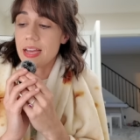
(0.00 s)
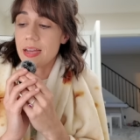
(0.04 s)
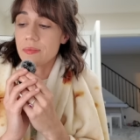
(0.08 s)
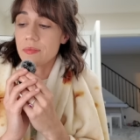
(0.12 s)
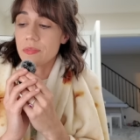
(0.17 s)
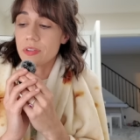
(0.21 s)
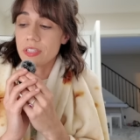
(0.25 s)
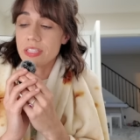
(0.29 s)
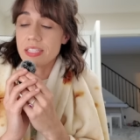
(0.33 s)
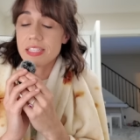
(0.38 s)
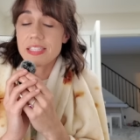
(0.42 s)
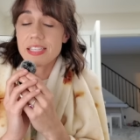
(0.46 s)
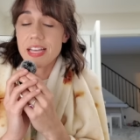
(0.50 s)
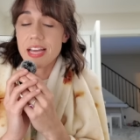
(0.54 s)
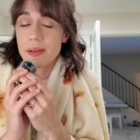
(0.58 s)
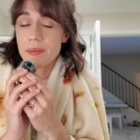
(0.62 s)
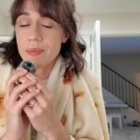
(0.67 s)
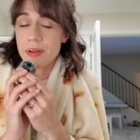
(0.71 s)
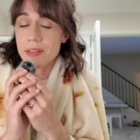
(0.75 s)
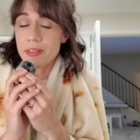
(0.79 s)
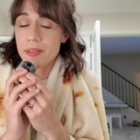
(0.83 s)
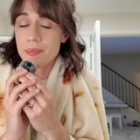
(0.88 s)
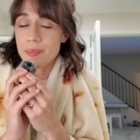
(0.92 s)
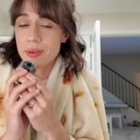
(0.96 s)
I'm really sad
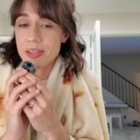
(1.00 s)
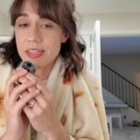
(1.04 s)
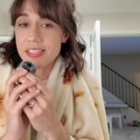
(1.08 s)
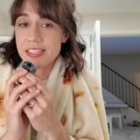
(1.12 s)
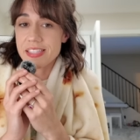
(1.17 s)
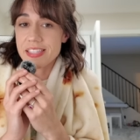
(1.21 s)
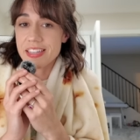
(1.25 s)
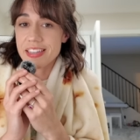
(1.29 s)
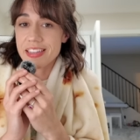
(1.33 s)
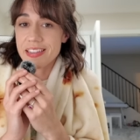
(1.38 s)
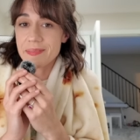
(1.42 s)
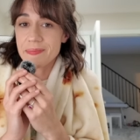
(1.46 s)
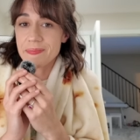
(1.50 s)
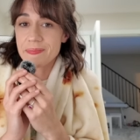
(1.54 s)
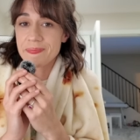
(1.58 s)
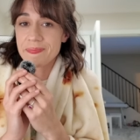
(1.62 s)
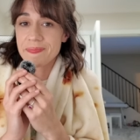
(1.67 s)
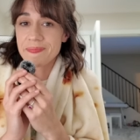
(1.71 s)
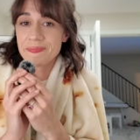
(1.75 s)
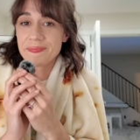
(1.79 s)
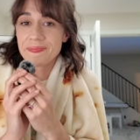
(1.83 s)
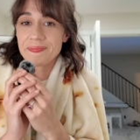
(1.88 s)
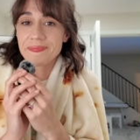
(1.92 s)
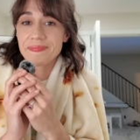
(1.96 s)
about the bracelet,
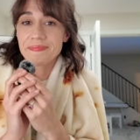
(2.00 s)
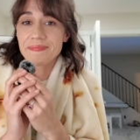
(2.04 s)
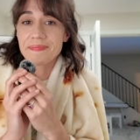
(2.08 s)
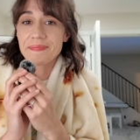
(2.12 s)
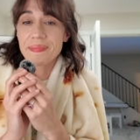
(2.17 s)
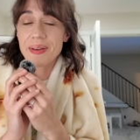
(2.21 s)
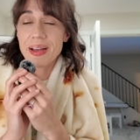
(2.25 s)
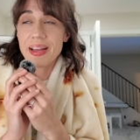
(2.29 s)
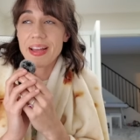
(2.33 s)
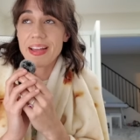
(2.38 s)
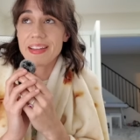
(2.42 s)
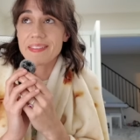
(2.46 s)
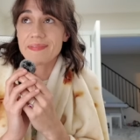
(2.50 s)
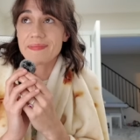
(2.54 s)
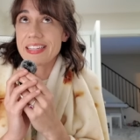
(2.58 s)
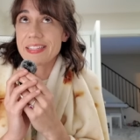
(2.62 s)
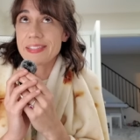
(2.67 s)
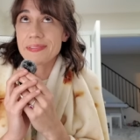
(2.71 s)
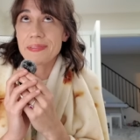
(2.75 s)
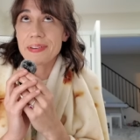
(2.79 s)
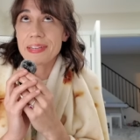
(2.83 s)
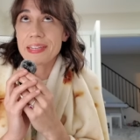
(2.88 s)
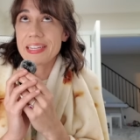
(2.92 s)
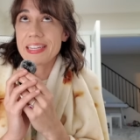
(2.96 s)
but it
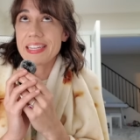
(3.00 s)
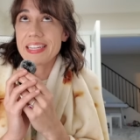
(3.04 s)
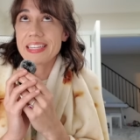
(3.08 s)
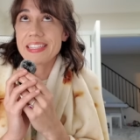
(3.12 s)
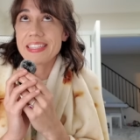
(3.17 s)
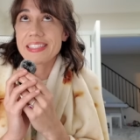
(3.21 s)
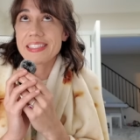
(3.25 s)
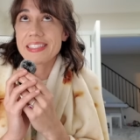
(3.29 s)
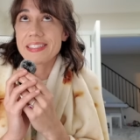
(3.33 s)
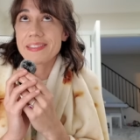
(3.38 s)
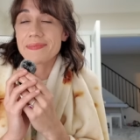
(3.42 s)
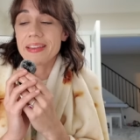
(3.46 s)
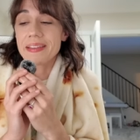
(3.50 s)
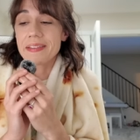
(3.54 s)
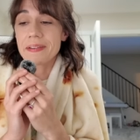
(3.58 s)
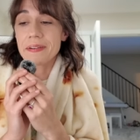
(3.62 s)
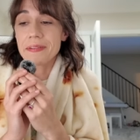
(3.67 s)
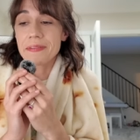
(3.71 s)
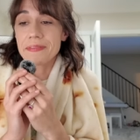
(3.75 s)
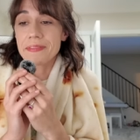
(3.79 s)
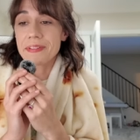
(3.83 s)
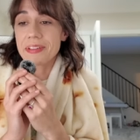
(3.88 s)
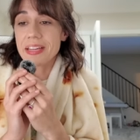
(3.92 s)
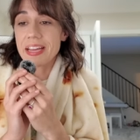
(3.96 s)
is what it is, and
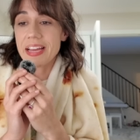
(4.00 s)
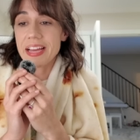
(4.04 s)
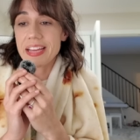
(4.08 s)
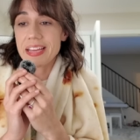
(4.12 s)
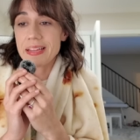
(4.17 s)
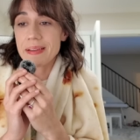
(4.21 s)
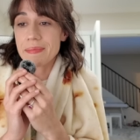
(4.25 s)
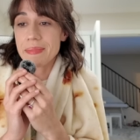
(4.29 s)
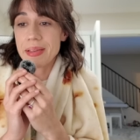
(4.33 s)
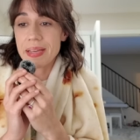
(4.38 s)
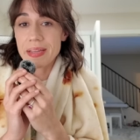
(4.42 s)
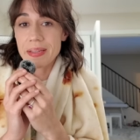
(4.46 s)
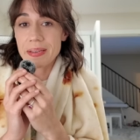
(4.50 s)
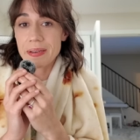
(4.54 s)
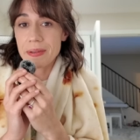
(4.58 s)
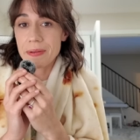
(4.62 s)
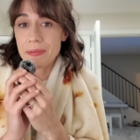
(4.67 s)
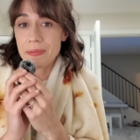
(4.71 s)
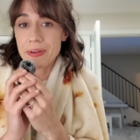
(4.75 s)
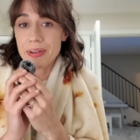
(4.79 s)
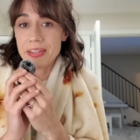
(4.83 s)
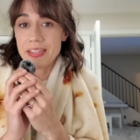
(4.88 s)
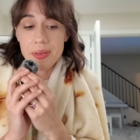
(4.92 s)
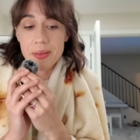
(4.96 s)
hopefully I can make a
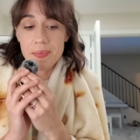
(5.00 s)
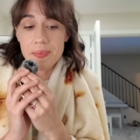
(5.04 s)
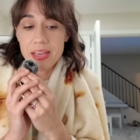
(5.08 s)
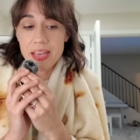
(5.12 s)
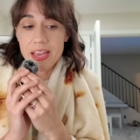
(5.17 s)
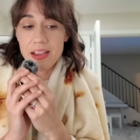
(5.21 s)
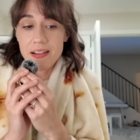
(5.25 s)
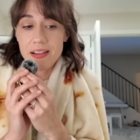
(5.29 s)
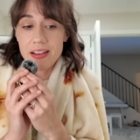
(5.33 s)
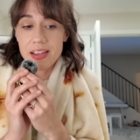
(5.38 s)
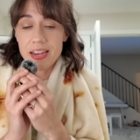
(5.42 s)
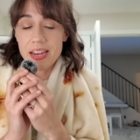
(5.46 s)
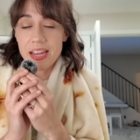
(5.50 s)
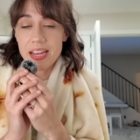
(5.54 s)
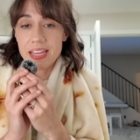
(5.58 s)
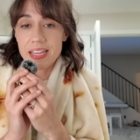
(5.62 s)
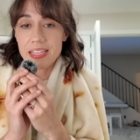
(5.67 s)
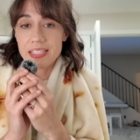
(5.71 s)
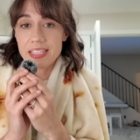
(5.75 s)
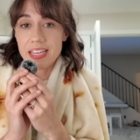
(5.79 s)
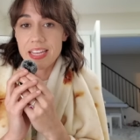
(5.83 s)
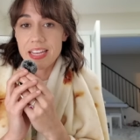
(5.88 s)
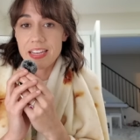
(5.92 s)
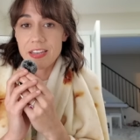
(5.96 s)
new one. Maybe Eric and I
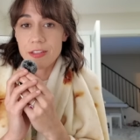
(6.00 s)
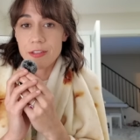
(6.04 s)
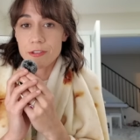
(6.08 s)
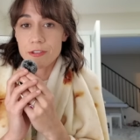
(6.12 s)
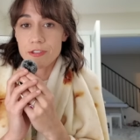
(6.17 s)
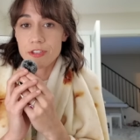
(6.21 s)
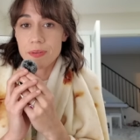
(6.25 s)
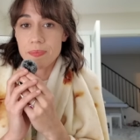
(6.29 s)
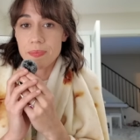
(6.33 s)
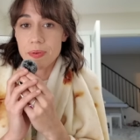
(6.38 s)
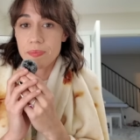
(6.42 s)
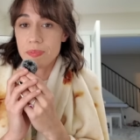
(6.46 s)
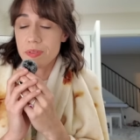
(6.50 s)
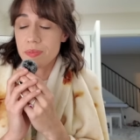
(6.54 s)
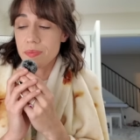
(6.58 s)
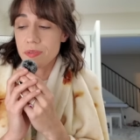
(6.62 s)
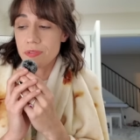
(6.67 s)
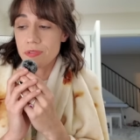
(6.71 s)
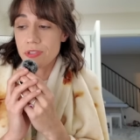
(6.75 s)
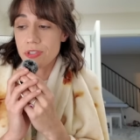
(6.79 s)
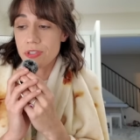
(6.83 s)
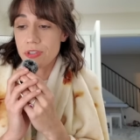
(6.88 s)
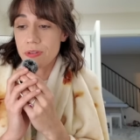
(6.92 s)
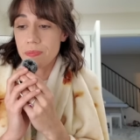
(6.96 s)
can take another trip up to
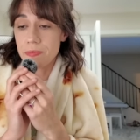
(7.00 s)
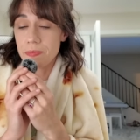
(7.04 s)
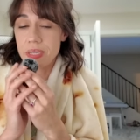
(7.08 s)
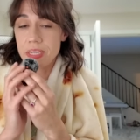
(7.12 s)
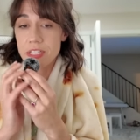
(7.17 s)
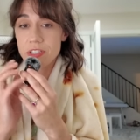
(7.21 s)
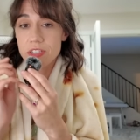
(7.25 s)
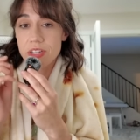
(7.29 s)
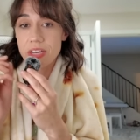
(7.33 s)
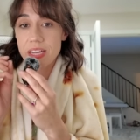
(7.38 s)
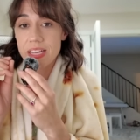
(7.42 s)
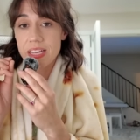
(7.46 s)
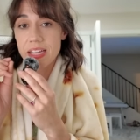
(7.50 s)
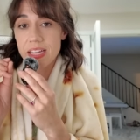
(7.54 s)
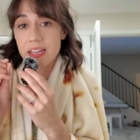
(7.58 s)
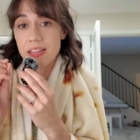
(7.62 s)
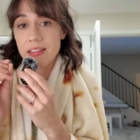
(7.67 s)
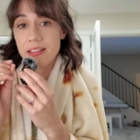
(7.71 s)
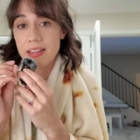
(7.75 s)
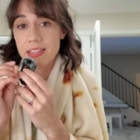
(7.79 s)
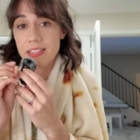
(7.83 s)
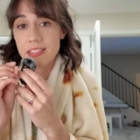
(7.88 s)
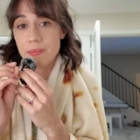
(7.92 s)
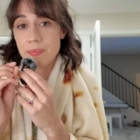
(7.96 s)
Moonstone Beach, and I can
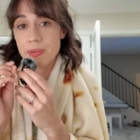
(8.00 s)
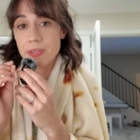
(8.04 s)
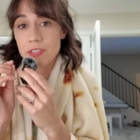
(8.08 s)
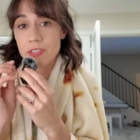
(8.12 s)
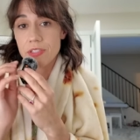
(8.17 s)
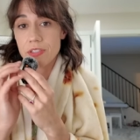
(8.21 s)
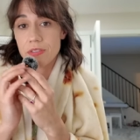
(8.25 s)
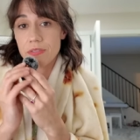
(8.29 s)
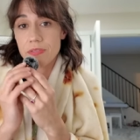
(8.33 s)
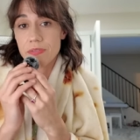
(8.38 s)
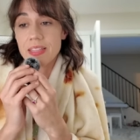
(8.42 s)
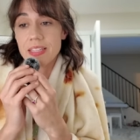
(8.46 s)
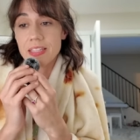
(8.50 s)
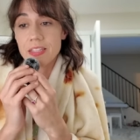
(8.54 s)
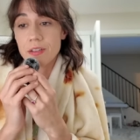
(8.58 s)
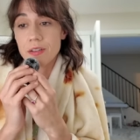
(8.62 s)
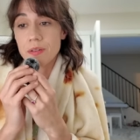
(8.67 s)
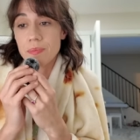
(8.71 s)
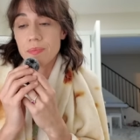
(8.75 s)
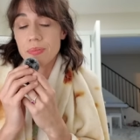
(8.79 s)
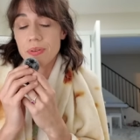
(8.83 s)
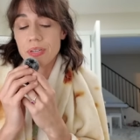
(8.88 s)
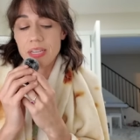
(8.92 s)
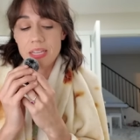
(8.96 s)
collect a bunch of
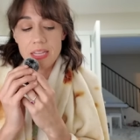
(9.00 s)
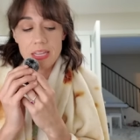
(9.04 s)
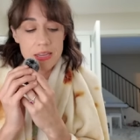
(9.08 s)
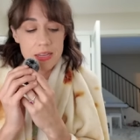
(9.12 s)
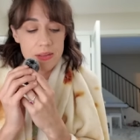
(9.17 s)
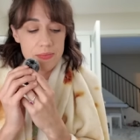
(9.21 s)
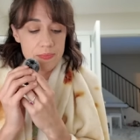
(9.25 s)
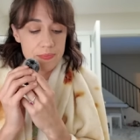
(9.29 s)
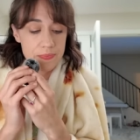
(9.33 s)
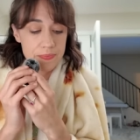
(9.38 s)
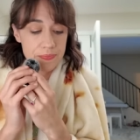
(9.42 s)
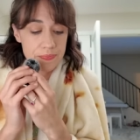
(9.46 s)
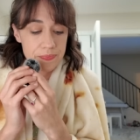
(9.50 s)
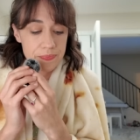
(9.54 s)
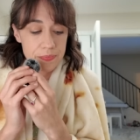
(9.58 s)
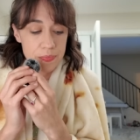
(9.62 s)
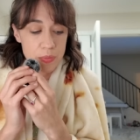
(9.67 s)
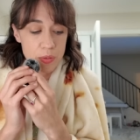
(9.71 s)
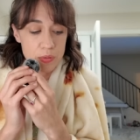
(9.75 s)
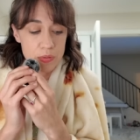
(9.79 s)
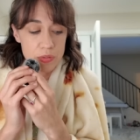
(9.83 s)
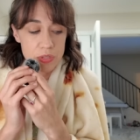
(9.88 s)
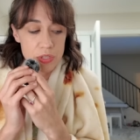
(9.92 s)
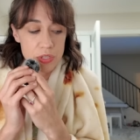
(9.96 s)
little pretty
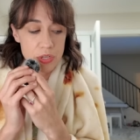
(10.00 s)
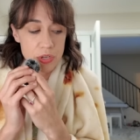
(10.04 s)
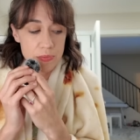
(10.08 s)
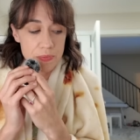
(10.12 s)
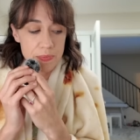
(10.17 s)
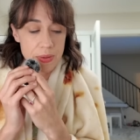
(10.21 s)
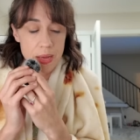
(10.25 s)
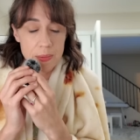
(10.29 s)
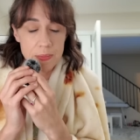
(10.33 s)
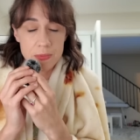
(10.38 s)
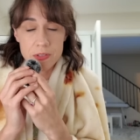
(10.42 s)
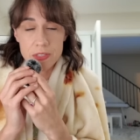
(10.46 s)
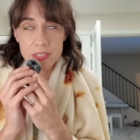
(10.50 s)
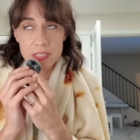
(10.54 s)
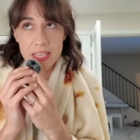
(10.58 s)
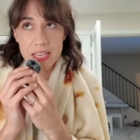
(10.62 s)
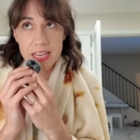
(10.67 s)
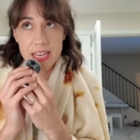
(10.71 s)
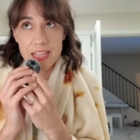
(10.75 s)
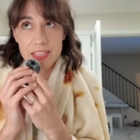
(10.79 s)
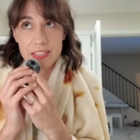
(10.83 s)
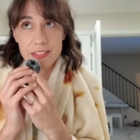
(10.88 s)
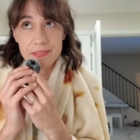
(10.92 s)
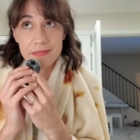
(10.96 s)
moonstone pebbles
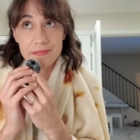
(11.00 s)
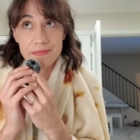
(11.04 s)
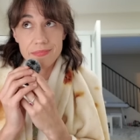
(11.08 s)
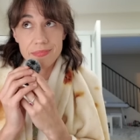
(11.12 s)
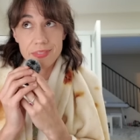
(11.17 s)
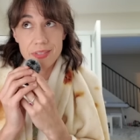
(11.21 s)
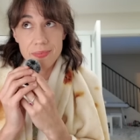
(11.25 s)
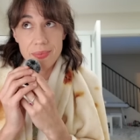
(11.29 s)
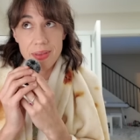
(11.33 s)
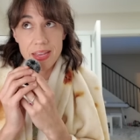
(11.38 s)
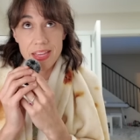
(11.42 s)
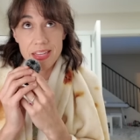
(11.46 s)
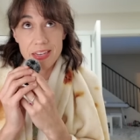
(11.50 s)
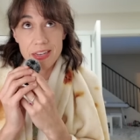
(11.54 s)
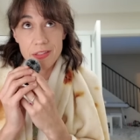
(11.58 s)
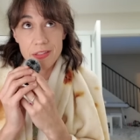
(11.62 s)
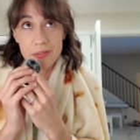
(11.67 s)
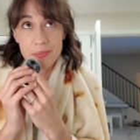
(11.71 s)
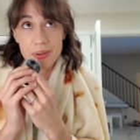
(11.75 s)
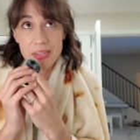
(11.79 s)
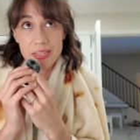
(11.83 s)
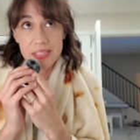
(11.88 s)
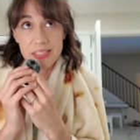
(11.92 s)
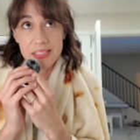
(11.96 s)
again to make
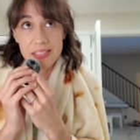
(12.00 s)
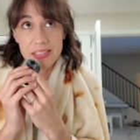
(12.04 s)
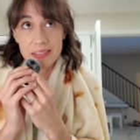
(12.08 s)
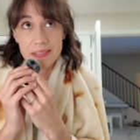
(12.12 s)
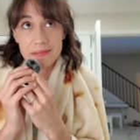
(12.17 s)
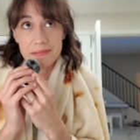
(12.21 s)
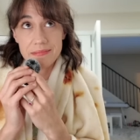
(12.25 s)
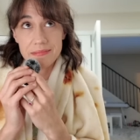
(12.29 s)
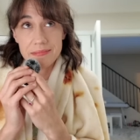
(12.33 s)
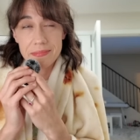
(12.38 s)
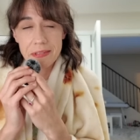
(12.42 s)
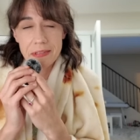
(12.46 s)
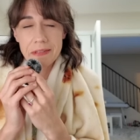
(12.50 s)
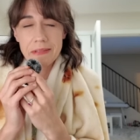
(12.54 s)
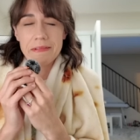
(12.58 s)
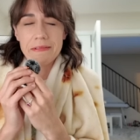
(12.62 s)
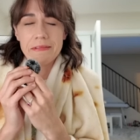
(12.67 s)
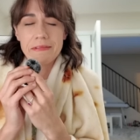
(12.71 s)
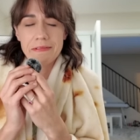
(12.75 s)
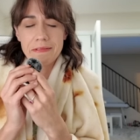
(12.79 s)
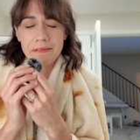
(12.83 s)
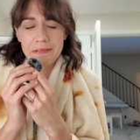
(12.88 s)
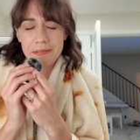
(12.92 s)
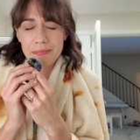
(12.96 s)
another bracelet.
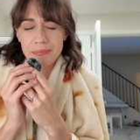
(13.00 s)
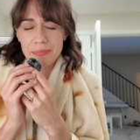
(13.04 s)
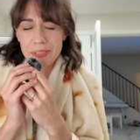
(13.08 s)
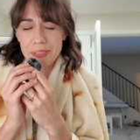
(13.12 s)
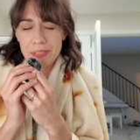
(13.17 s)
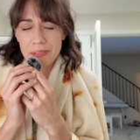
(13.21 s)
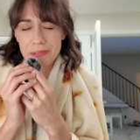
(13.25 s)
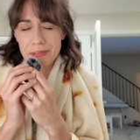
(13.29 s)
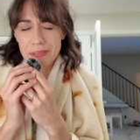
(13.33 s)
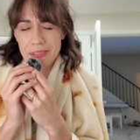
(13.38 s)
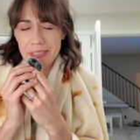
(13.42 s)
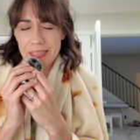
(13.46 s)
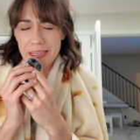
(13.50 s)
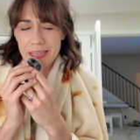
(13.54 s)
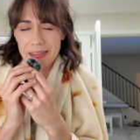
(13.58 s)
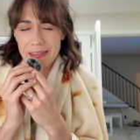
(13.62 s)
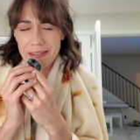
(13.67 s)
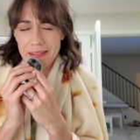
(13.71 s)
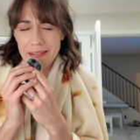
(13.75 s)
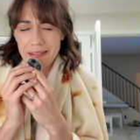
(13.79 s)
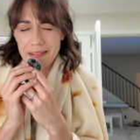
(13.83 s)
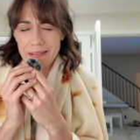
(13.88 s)
I'm so sad.